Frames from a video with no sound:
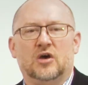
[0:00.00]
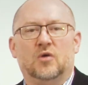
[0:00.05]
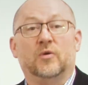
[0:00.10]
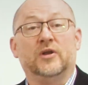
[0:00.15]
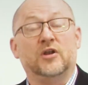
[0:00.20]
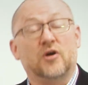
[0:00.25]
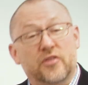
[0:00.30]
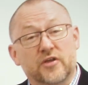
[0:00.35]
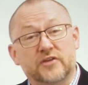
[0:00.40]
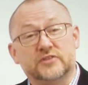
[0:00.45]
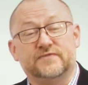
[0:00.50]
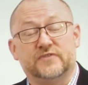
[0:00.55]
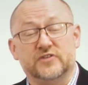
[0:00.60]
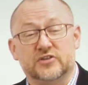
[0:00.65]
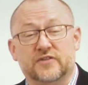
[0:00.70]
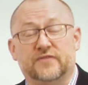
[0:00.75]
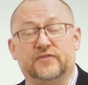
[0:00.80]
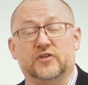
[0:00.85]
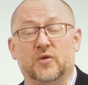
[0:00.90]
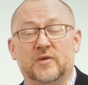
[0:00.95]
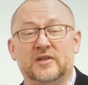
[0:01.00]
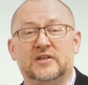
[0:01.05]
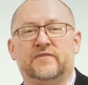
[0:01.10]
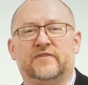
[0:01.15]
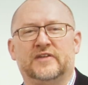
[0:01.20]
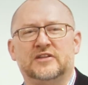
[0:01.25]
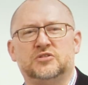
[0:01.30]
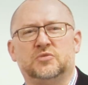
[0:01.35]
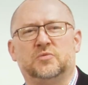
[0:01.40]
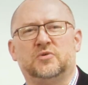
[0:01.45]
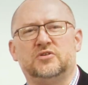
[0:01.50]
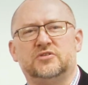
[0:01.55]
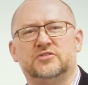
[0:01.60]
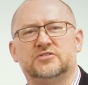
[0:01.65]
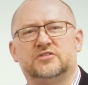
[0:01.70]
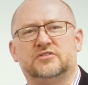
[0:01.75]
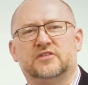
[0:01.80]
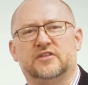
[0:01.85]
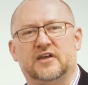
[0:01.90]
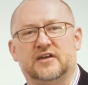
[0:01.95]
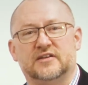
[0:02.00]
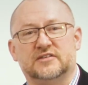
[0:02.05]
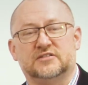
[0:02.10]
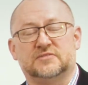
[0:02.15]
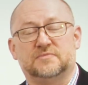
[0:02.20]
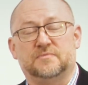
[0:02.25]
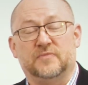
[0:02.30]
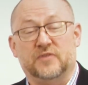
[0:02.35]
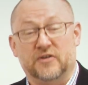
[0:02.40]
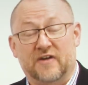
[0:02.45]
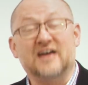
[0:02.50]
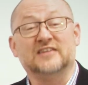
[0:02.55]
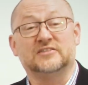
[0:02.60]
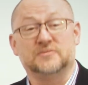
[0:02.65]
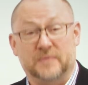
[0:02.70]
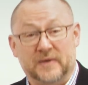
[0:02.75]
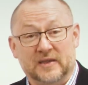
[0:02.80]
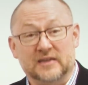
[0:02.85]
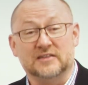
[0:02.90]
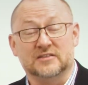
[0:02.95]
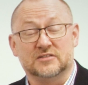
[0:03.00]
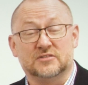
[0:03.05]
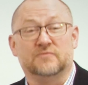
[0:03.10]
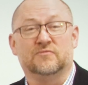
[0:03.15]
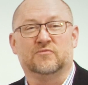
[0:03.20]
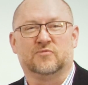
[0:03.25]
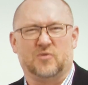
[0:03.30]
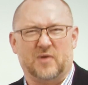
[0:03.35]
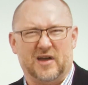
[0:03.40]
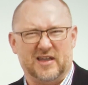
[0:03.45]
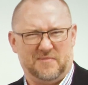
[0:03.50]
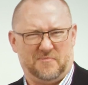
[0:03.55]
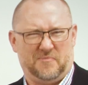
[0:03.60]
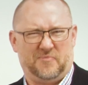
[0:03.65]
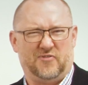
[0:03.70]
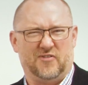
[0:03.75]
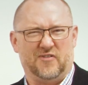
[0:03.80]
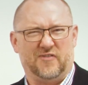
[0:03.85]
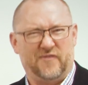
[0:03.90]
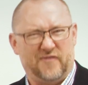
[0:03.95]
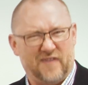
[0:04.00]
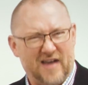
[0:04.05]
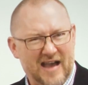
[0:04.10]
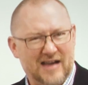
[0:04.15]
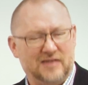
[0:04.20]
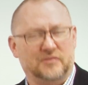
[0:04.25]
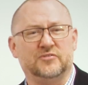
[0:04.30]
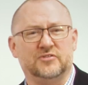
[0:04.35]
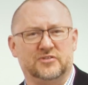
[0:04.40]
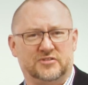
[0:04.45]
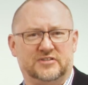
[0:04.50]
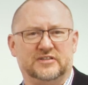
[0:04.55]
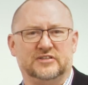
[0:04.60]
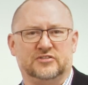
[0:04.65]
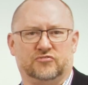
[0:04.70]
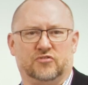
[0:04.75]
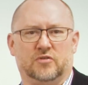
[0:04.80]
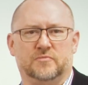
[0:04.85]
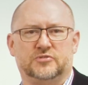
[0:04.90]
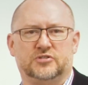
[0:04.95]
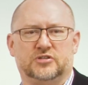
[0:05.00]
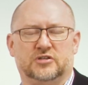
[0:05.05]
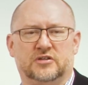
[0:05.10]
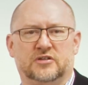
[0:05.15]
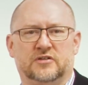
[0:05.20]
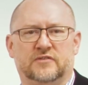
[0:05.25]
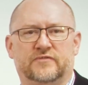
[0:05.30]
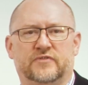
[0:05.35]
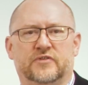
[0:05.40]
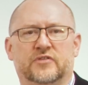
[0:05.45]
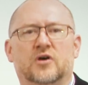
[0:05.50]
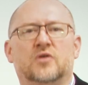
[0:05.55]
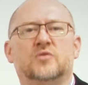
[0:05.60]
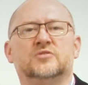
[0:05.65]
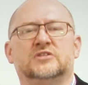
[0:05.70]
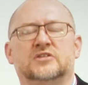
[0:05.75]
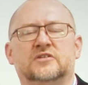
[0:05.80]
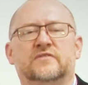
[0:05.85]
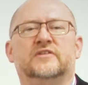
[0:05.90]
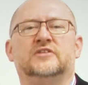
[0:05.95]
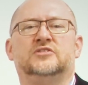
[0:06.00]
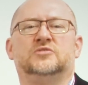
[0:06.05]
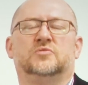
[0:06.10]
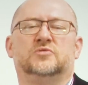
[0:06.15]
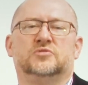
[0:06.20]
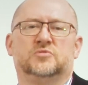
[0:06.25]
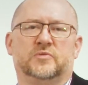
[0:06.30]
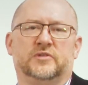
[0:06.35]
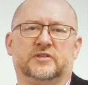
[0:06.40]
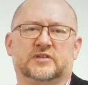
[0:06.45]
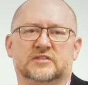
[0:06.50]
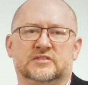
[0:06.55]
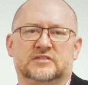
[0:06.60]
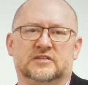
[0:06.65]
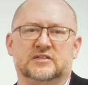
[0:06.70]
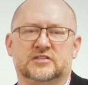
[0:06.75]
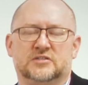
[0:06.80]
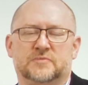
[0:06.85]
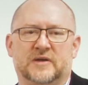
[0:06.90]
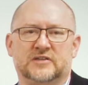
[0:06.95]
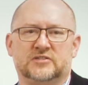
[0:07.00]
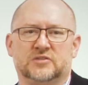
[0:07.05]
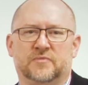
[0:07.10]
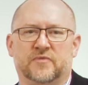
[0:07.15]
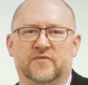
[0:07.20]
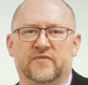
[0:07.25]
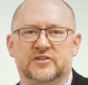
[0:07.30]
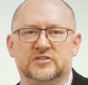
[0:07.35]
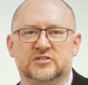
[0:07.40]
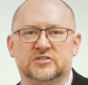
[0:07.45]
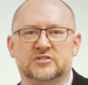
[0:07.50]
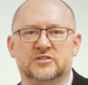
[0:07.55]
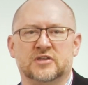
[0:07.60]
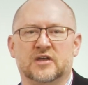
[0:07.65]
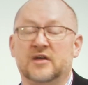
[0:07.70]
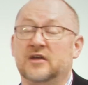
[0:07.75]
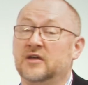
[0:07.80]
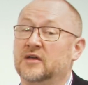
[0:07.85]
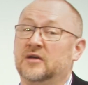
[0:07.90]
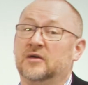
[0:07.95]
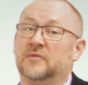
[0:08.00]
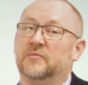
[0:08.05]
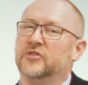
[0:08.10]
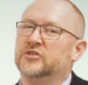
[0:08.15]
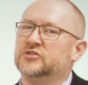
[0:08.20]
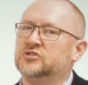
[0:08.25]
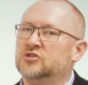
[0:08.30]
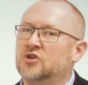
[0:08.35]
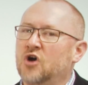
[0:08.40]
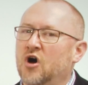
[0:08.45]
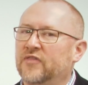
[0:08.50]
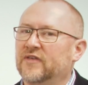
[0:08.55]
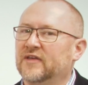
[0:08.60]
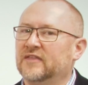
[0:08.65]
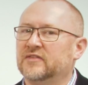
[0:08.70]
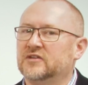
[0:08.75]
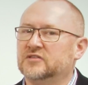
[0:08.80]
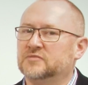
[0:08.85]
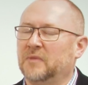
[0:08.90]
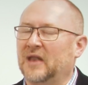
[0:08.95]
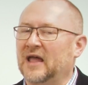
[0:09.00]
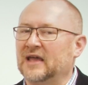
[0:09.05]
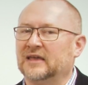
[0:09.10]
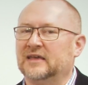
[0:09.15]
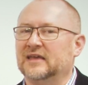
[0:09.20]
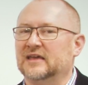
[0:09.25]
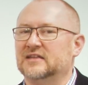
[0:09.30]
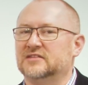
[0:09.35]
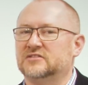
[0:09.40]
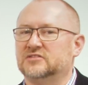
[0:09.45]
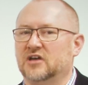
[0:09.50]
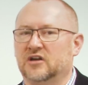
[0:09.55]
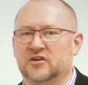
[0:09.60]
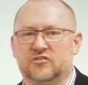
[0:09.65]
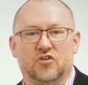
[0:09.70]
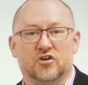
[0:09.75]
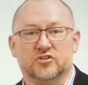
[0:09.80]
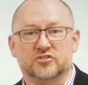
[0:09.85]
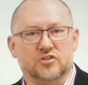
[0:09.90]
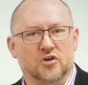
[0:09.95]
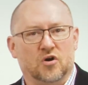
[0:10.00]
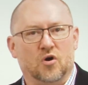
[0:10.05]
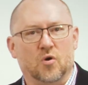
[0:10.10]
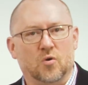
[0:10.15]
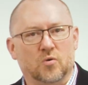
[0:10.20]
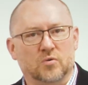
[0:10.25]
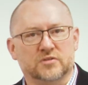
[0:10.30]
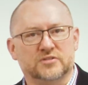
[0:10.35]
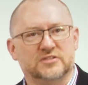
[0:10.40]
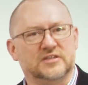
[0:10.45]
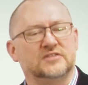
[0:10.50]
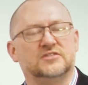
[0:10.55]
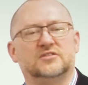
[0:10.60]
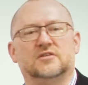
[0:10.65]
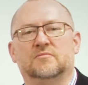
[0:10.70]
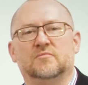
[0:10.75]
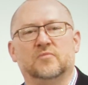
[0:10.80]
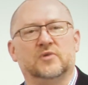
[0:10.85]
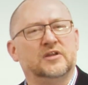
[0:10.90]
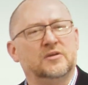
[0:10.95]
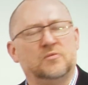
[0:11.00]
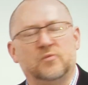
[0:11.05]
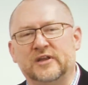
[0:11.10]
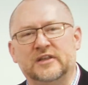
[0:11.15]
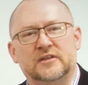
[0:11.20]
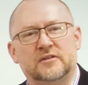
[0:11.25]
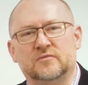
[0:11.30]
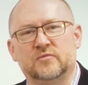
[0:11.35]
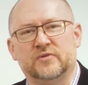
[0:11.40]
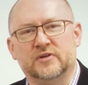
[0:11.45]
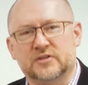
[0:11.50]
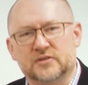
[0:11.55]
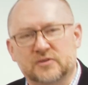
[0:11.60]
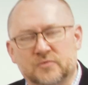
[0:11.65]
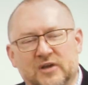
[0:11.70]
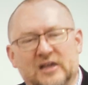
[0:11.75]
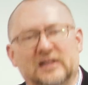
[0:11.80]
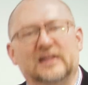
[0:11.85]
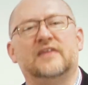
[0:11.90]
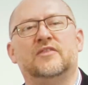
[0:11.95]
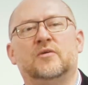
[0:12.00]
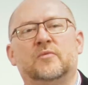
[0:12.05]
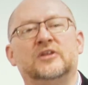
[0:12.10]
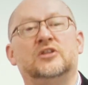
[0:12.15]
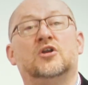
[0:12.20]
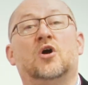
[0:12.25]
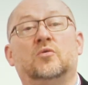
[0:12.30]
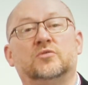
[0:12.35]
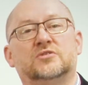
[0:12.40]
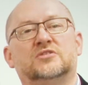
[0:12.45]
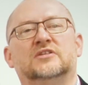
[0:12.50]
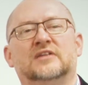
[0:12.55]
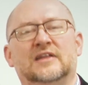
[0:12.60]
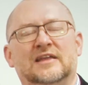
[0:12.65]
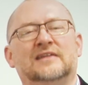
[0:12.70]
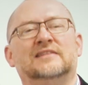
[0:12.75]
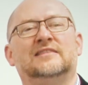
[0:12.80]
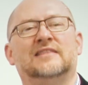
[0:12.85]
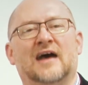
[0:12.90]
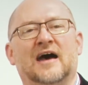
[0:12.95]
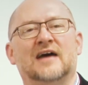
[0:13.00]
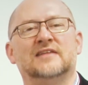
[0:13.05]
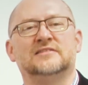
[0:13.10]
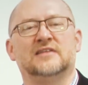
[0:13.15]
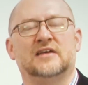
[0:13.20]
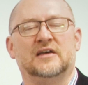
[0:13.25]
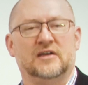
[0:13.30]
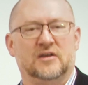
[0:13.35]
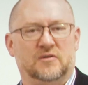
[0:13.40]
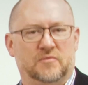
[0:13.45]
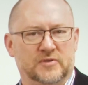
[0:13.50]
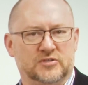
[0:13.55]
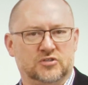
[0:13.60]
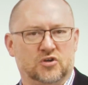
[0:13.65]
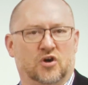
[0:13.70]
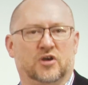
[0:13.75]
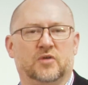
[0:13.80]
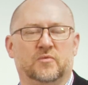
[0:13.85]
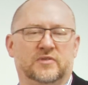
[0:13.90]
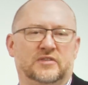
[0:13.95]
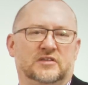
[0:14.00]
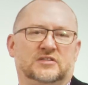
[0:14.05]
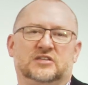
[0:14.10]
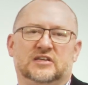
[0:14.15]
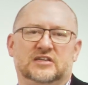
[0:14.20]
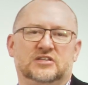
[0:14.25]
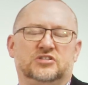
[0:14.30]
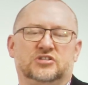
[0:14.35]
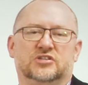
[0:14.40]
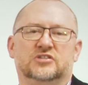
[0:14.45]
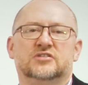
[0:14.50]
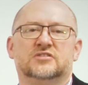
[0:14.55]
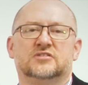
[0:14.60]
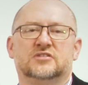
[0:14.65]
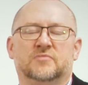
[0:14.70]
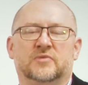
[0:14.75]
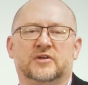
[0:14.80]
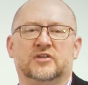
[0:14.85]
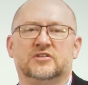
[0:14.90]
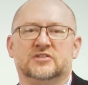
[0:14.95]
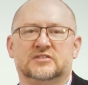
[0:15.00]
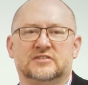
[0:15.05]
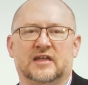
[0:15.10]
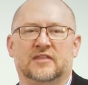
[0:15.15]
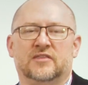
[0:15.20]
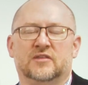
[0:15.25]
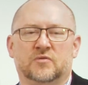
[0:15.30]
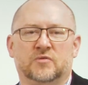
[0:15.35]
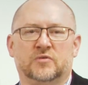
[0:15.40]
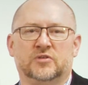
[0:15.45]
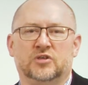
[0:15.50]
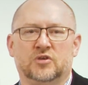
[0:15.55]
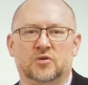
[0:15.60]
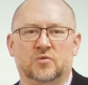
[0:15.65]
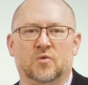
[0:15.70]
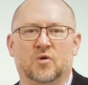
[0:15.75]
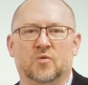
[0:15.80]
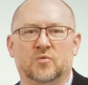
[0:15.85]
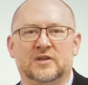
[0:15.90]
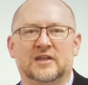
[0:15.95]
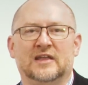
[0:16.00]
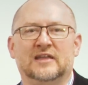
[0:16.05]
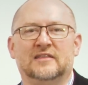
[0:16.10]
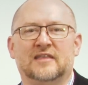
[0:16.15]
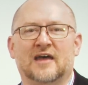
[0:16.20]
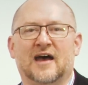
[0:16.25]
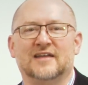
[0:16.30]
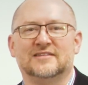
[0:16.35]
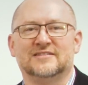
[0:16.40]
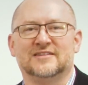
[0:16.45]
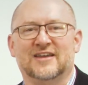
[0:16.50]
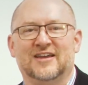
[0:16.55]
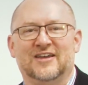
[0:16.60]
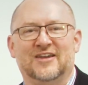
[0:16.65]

We know that for a few individuals that there has been some quite profound disruption. And for those individuals, we'll consider special provisions. But there's nothing that's blanket across the whole system. We're clear that we don't need that. We're talking with your teachers and we understand that you won't need that.